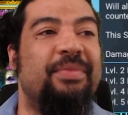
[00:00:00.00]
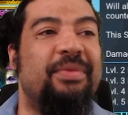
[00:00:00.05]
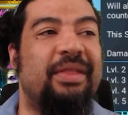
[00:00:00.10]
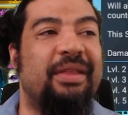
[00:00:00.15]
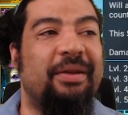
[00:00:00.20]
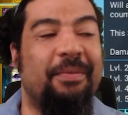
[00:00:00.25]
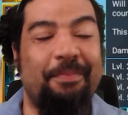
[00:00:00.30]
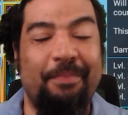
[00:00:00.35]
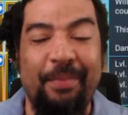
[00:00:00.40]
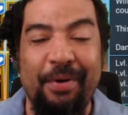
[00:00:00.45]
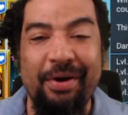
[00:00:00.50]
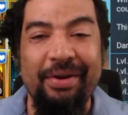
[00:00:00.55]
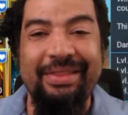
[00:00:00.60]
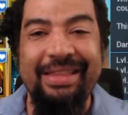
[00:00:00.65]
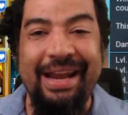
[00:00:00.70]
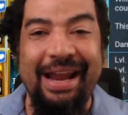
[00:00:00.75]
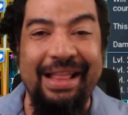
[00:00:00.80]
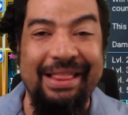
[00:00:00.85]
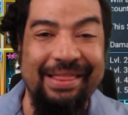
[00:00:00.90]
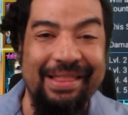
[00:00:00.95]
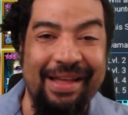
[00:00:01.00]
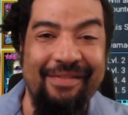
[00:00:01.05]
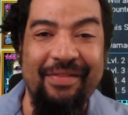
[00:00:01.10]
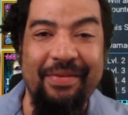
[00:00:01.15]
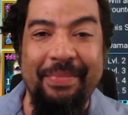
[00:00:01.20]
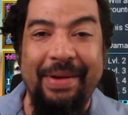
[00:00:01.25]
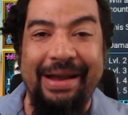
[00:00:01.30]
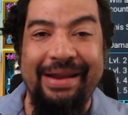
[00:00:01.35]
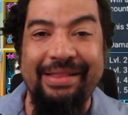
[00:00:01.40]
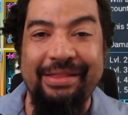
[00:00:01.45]
The part that I love
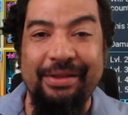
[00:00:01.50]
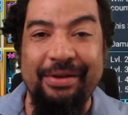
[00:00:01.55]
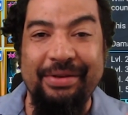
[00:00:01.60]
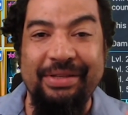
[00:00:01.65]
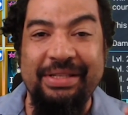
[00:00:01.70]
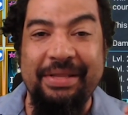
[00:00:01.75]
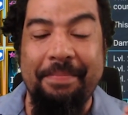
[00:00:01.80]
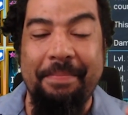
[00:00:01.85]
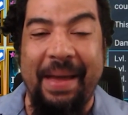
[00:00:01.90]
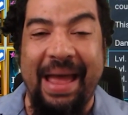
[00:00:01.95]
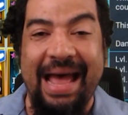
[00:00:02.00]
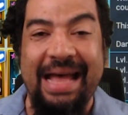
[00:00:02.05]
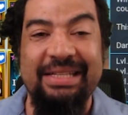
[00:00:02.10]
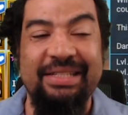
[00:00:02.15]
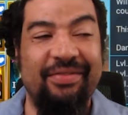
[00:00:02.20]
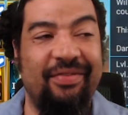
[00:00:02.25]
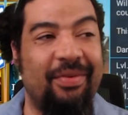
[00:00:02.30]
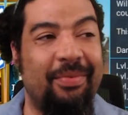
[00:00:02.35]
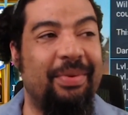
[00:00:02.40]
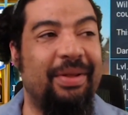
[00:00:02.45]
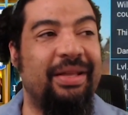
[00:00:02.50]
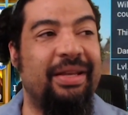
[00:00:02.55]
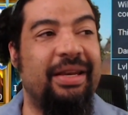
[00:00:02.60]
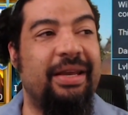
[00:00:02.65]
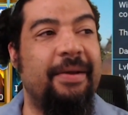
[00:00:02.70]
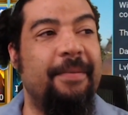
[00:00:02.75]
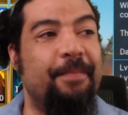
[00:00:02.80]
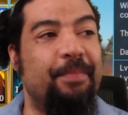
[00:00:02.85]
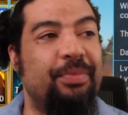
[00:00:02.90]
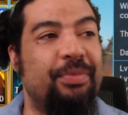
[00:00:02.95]
about it, though, is the passive
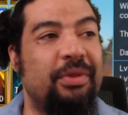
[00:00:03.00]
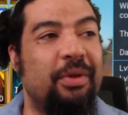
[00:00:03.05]
ability.